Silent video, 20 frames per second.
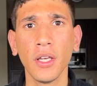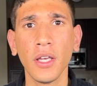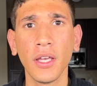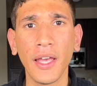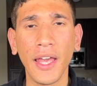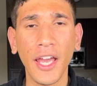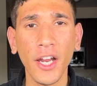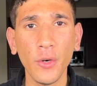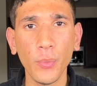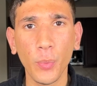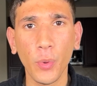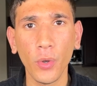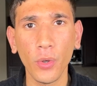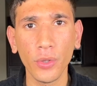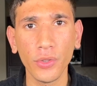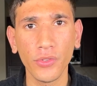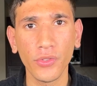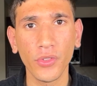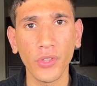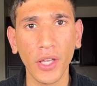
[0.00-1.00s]

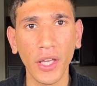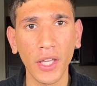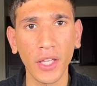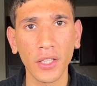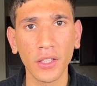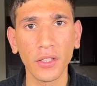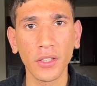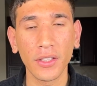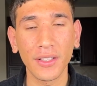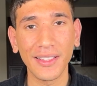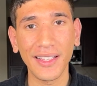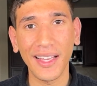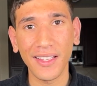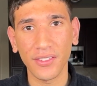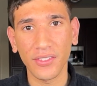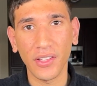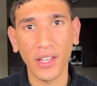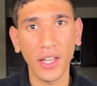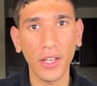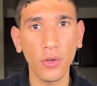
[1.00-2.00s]
Airports in
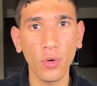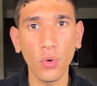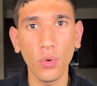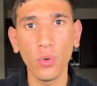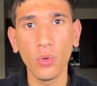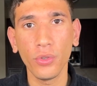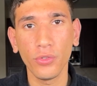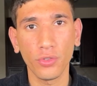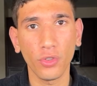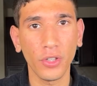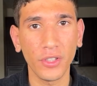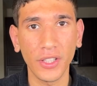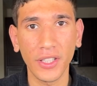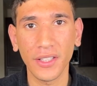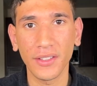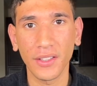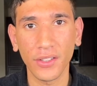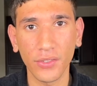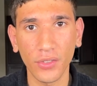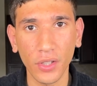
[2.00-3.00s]
Class Echo, starting
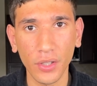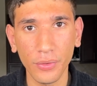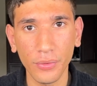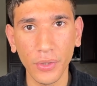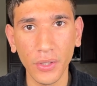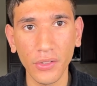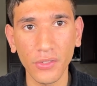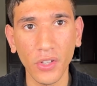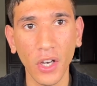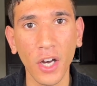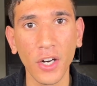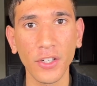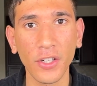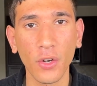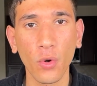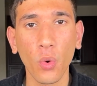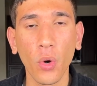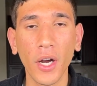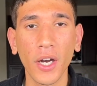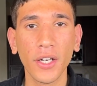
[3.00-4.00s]
at the surface, are
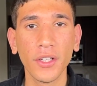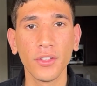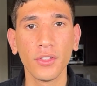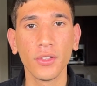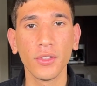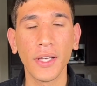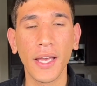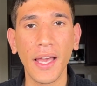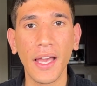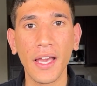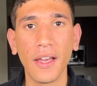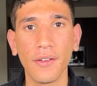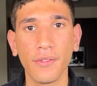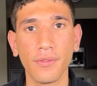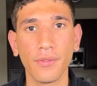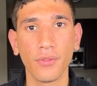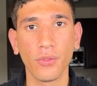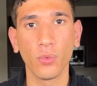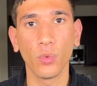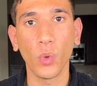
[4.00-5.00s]
required to
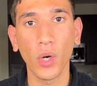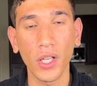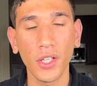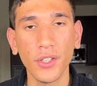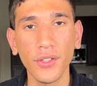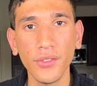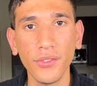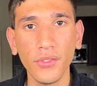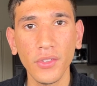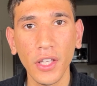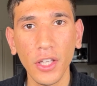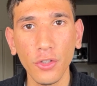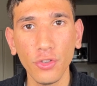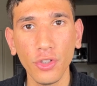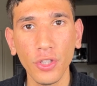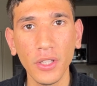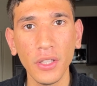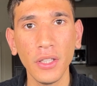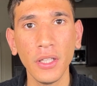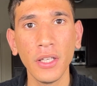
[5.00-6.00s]
have weather
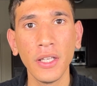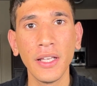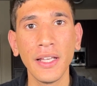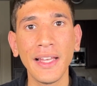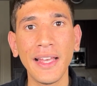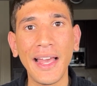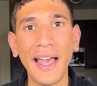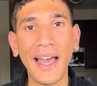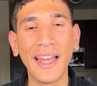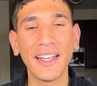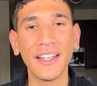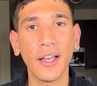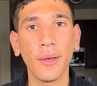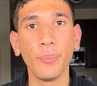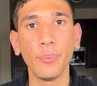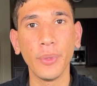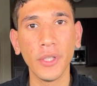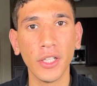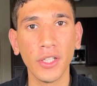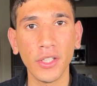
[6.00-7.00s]
station and an
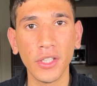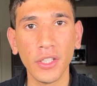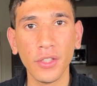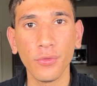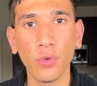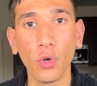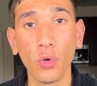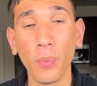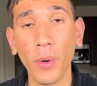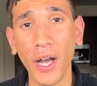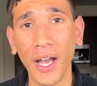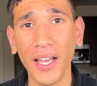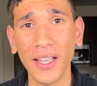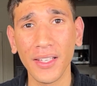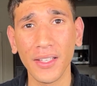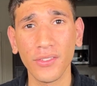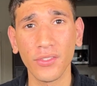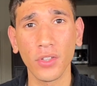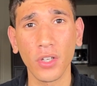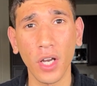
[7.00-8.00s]
ability for
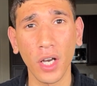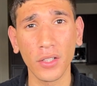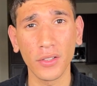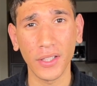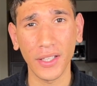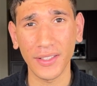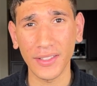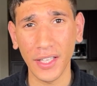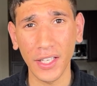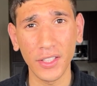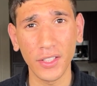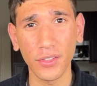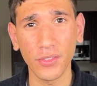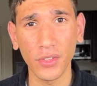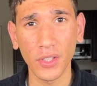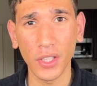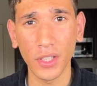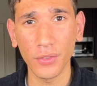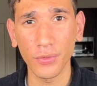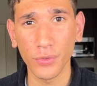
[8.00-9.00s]
pilots to contact
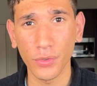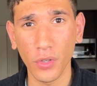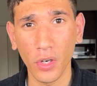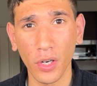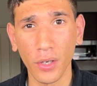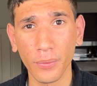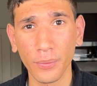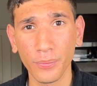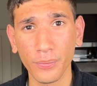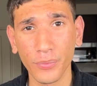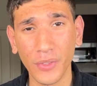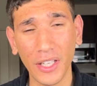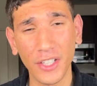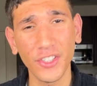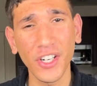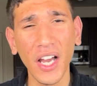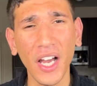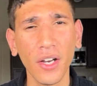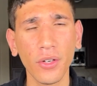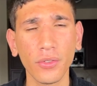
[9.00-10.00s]
ATC from the
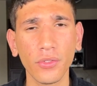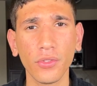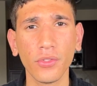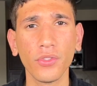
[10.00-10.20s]
ground.